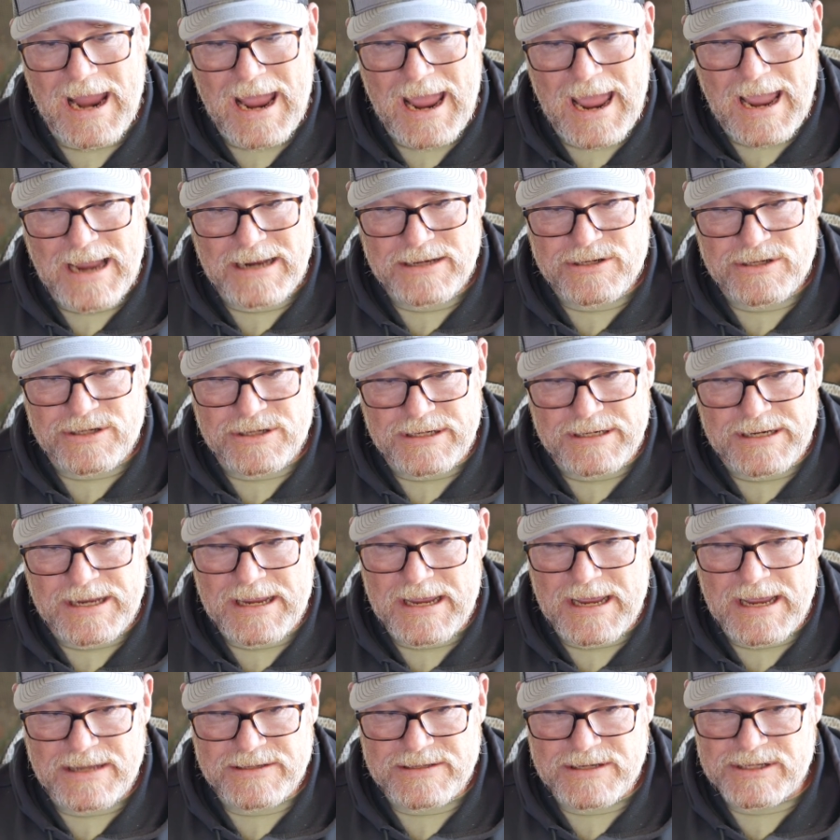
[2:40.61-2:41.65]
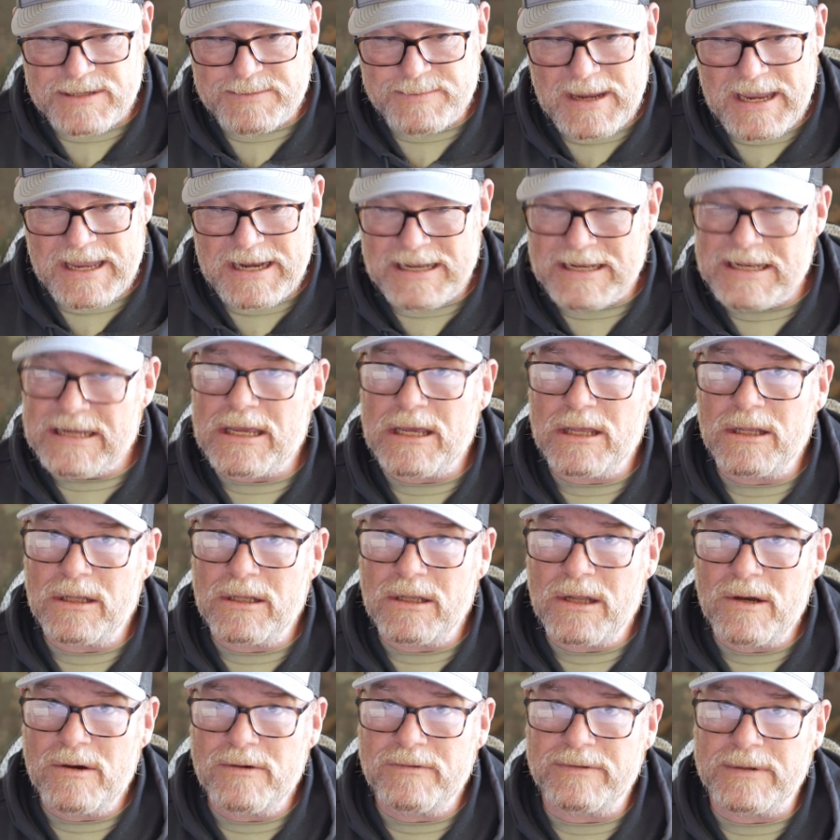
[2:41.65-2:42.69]
action has expanded
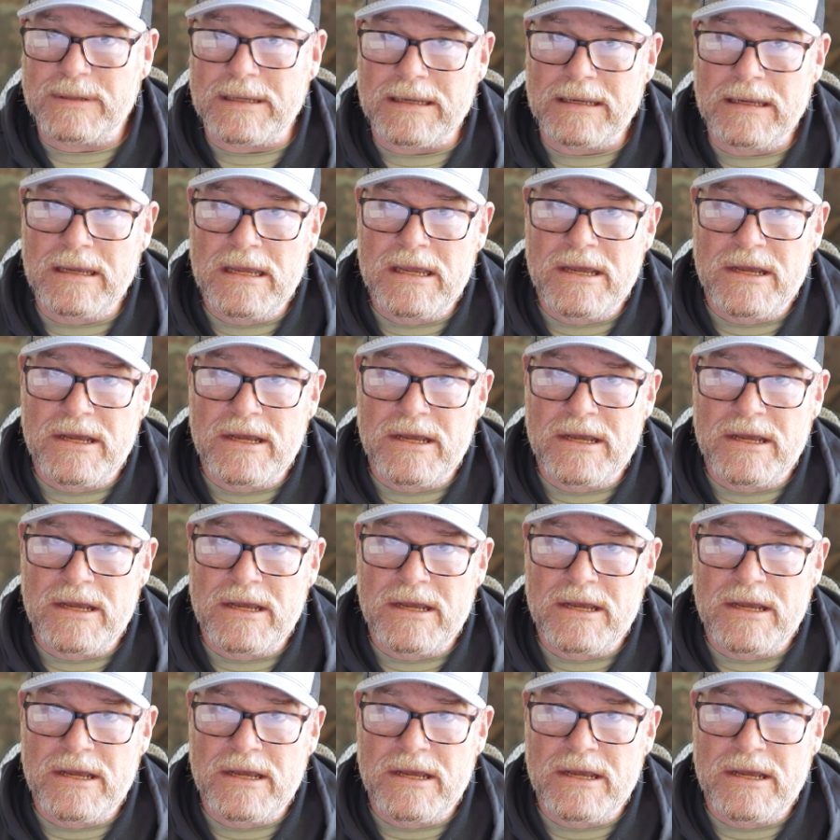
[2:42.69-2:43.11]
globally.